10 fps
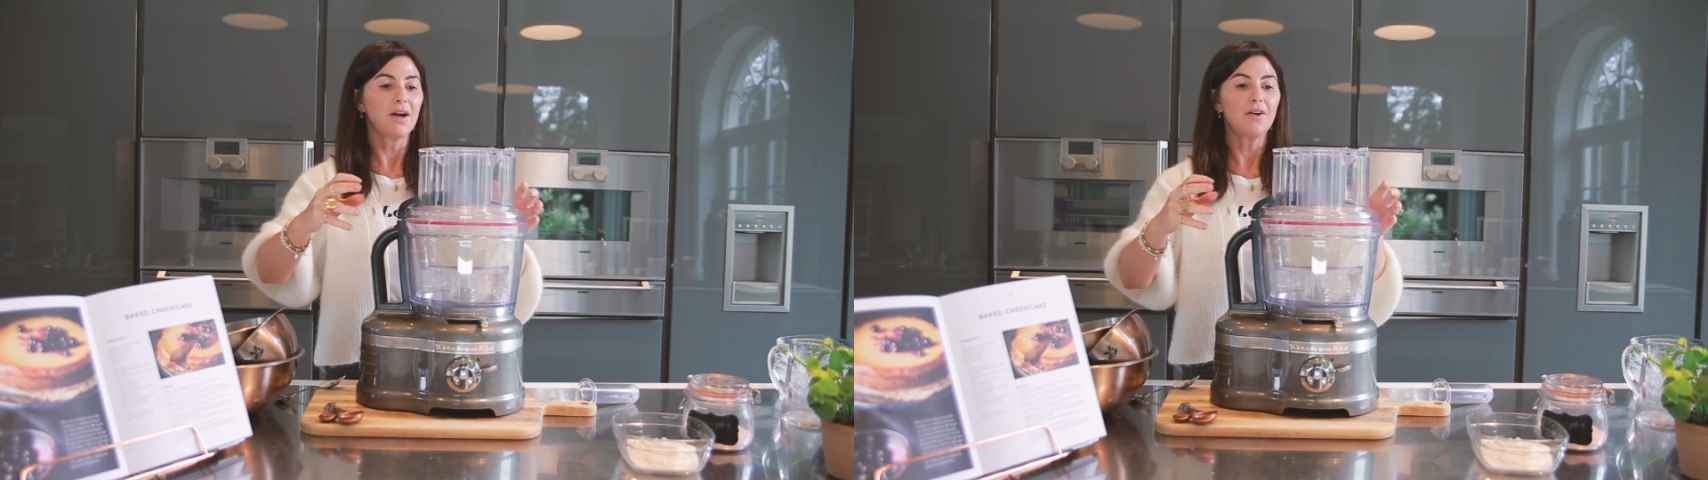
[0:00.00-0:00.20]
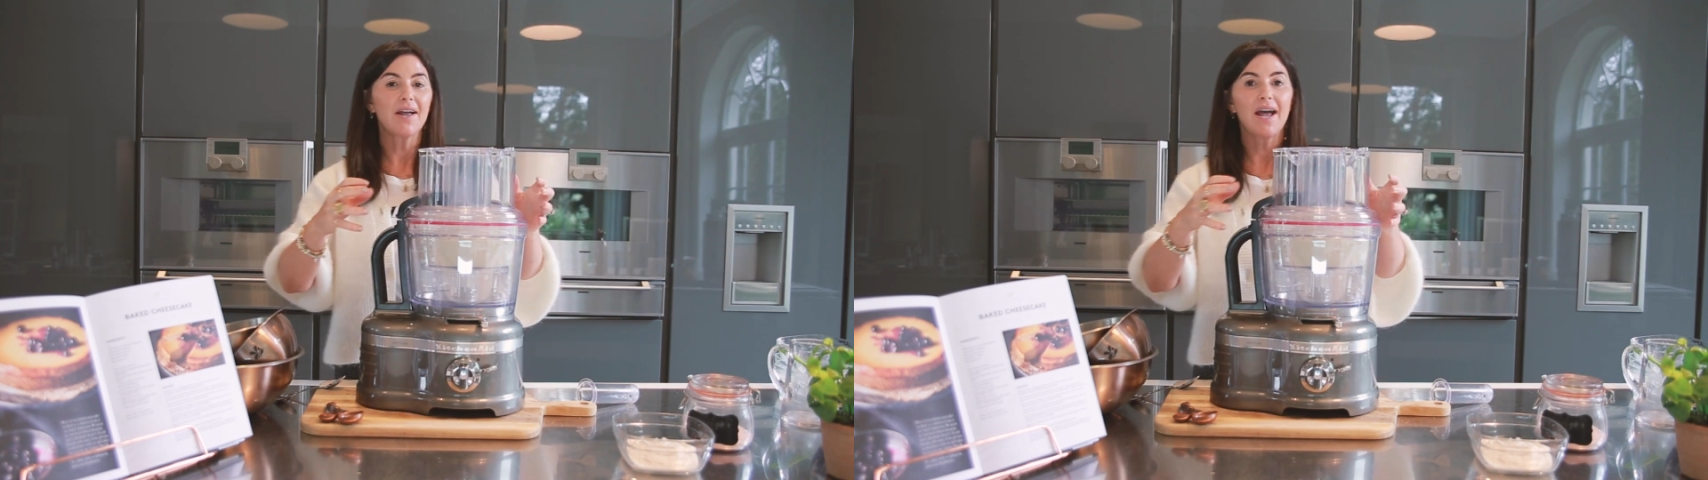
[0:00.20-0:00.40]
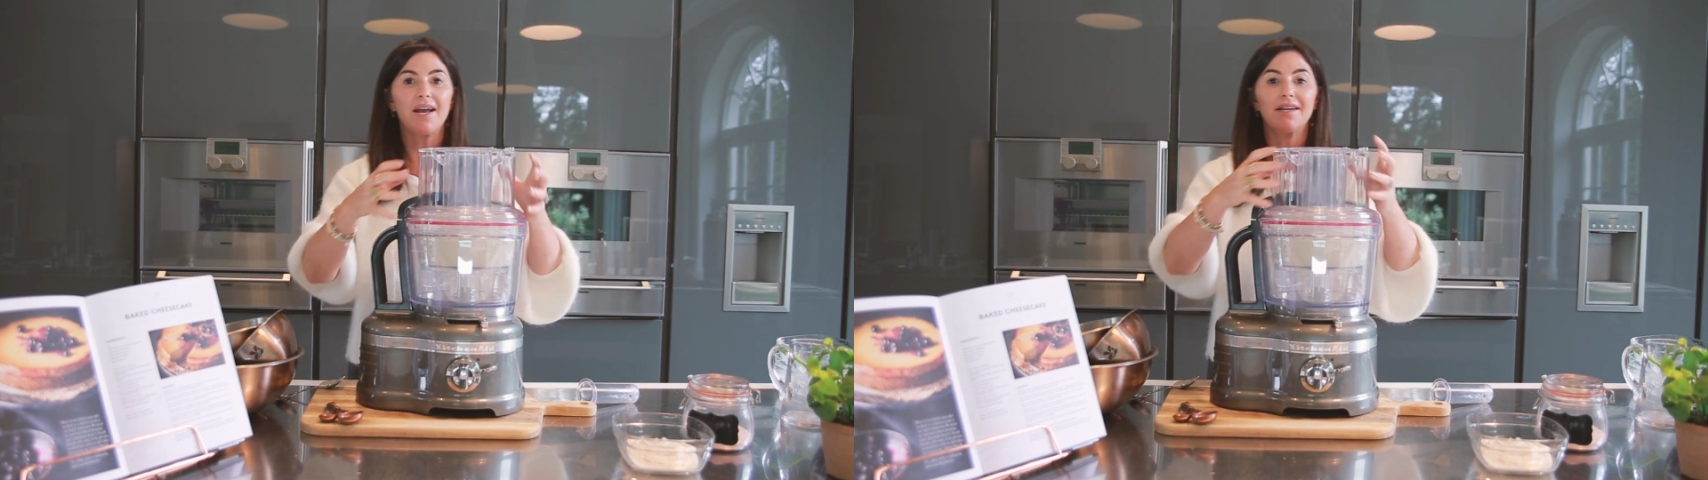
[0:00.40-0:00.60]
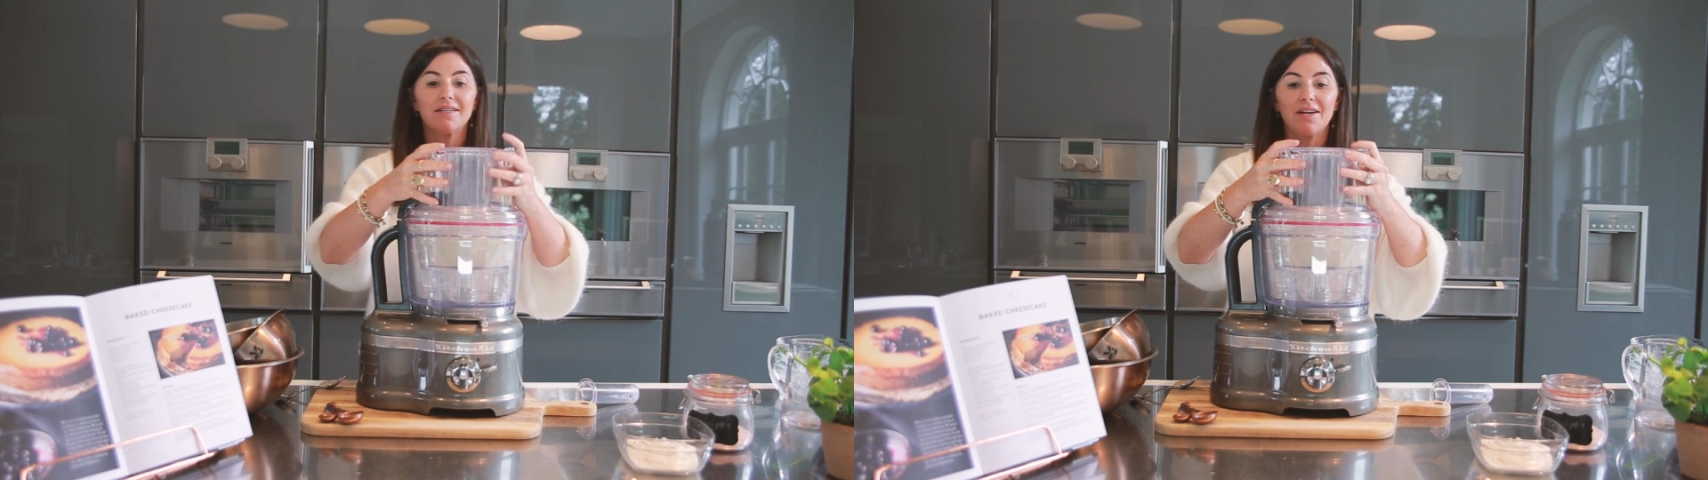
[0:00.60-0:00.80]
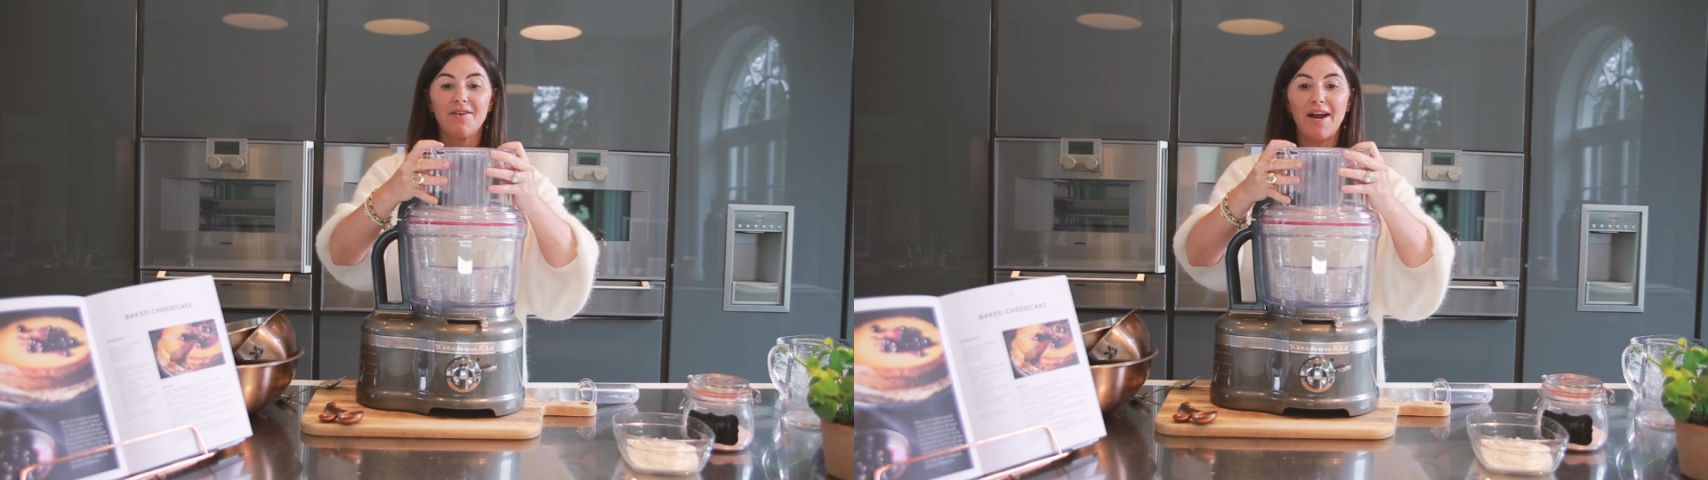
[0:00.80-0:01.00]
Okay,
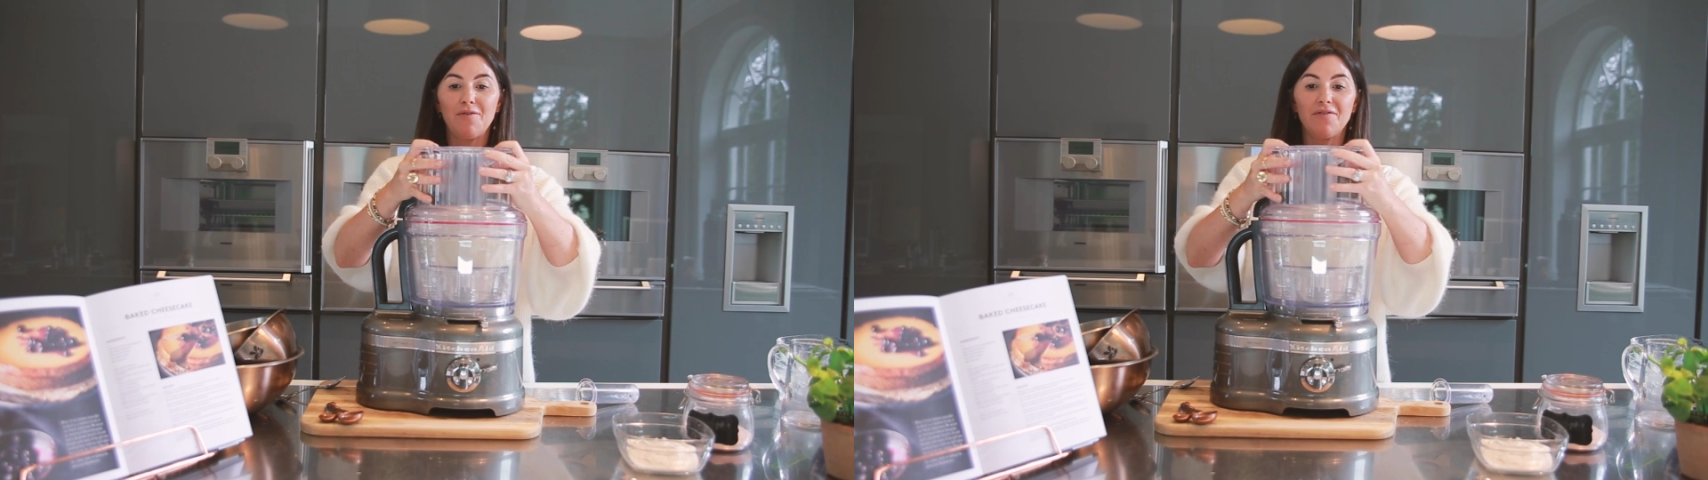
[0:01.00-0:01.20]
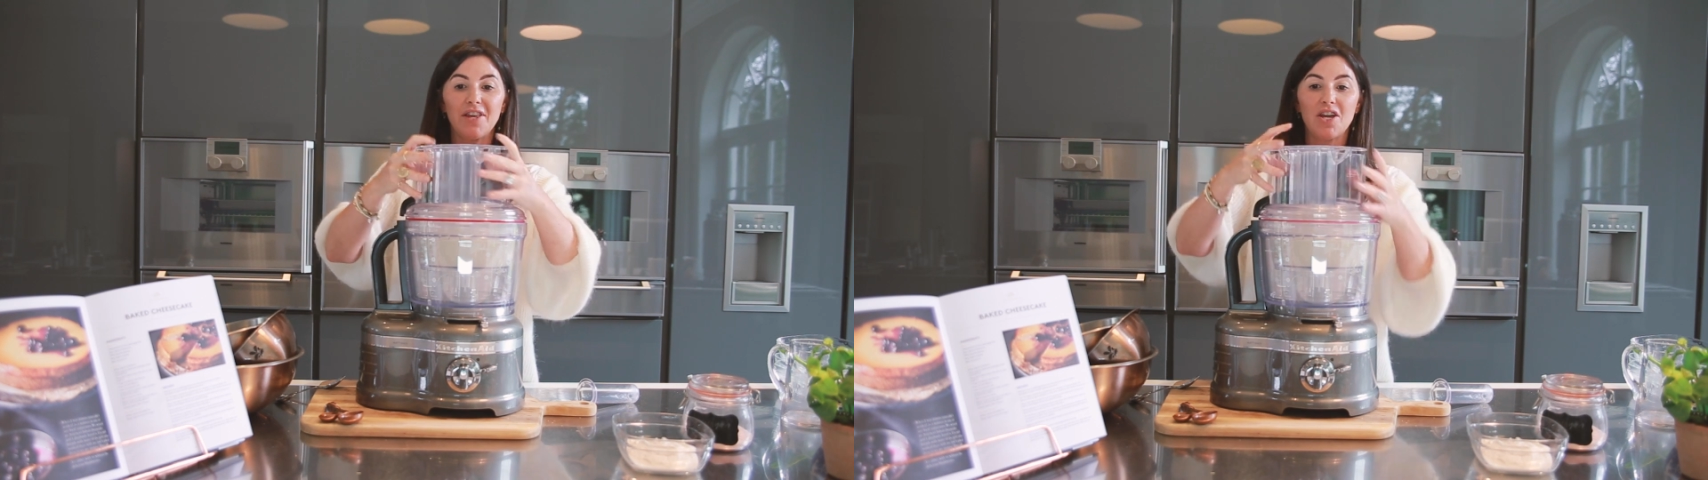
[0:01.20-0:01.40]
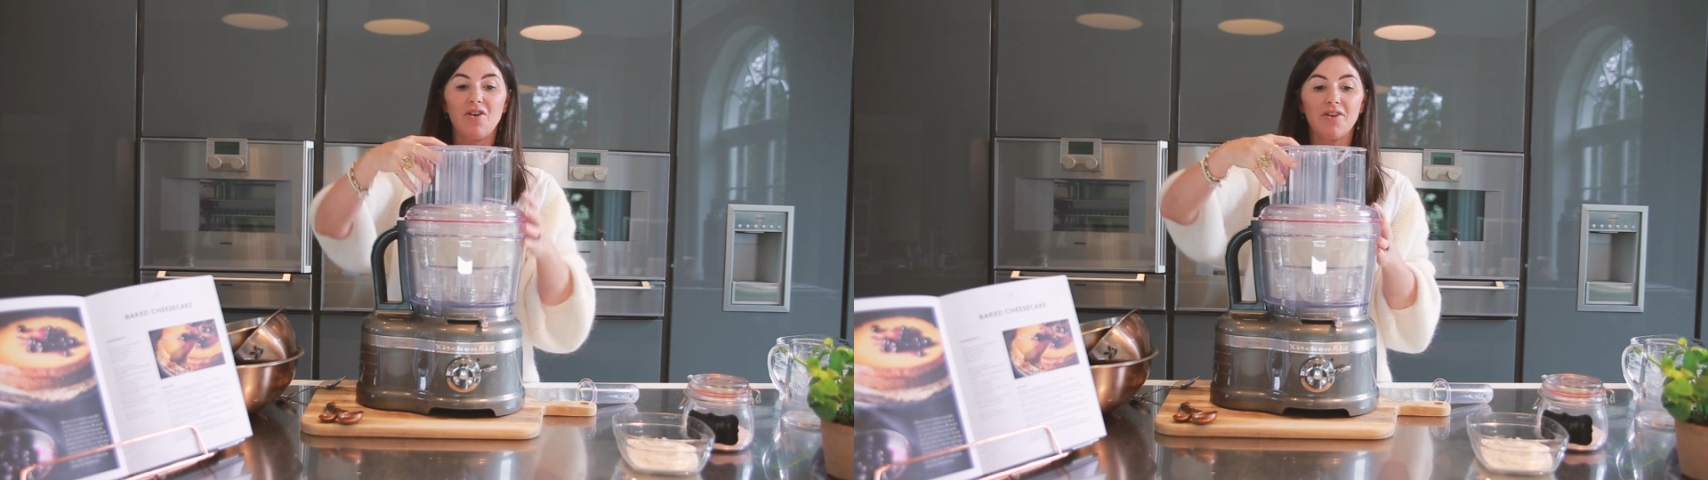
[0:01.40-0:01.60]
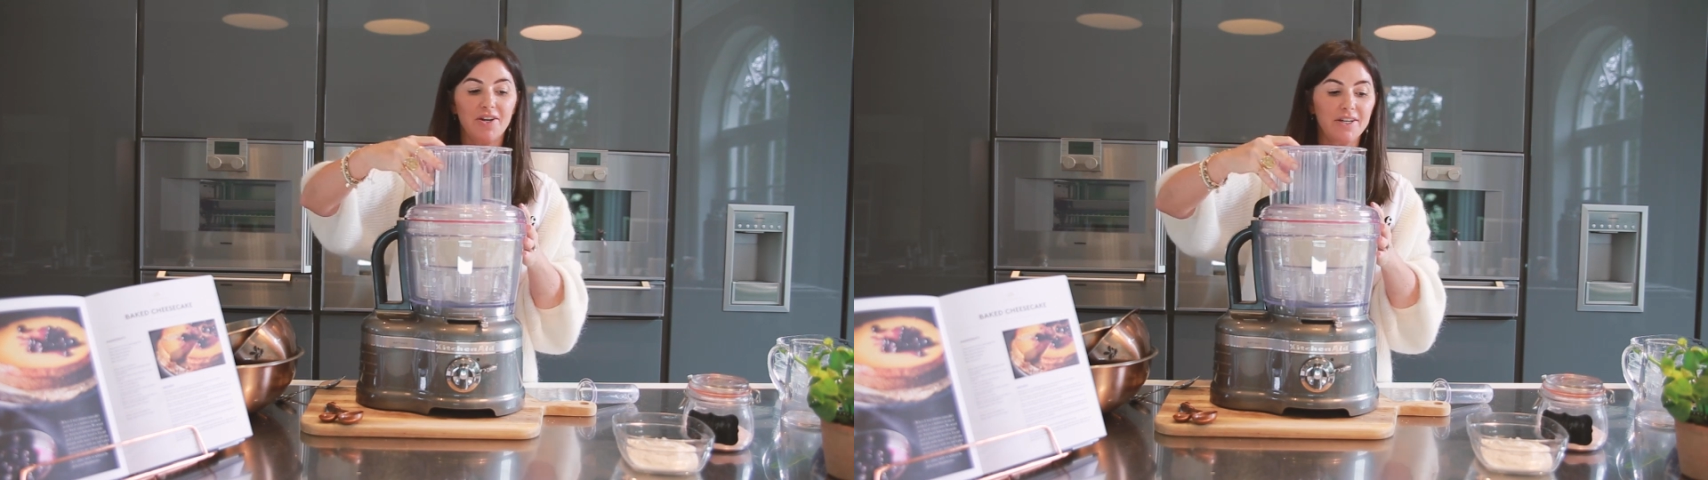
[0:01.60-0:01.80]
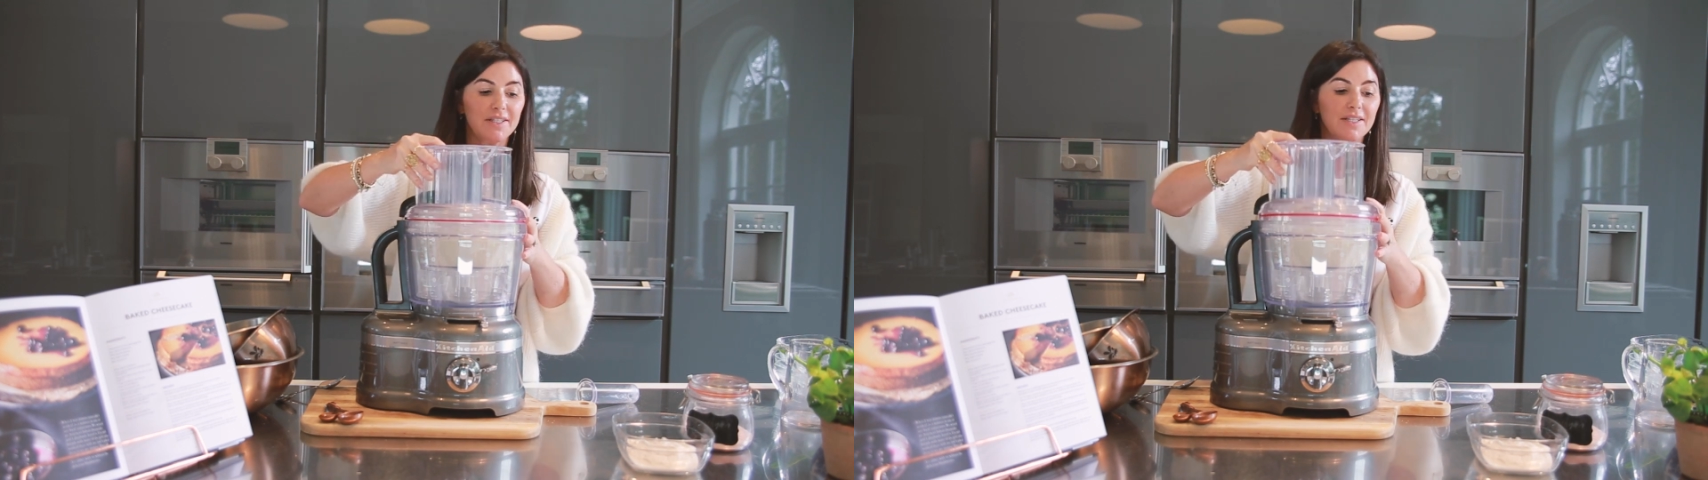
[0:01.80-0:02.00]
so now for the
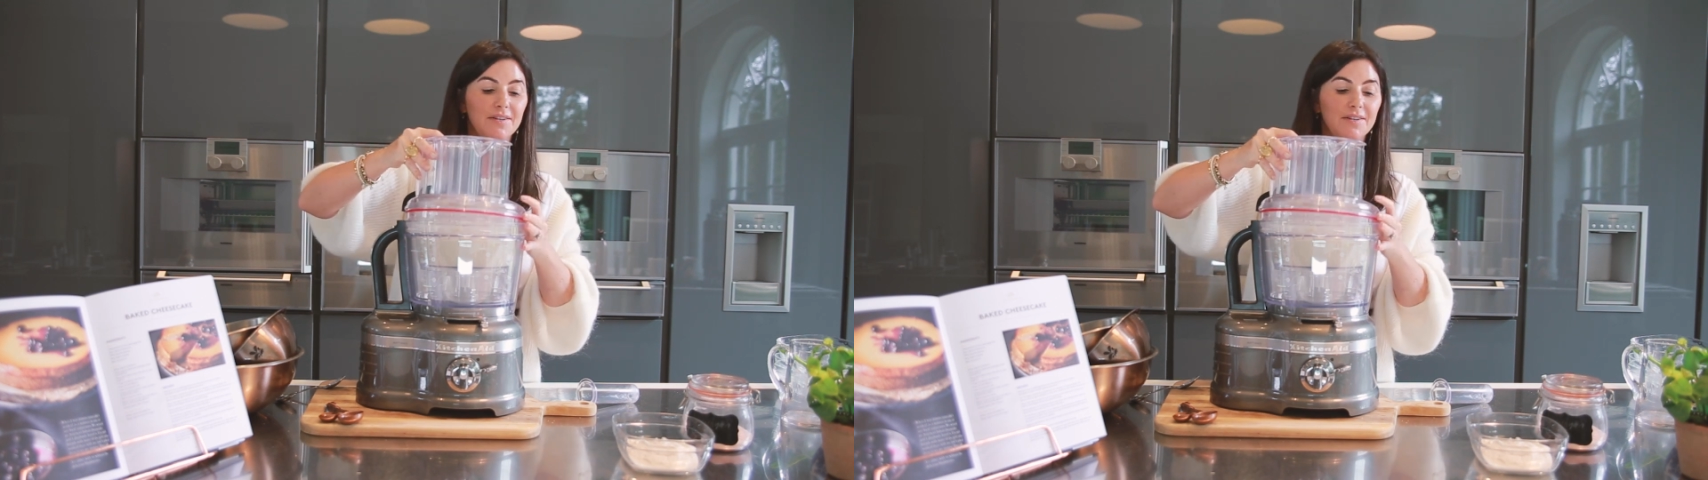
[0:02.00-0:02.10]
yogurt.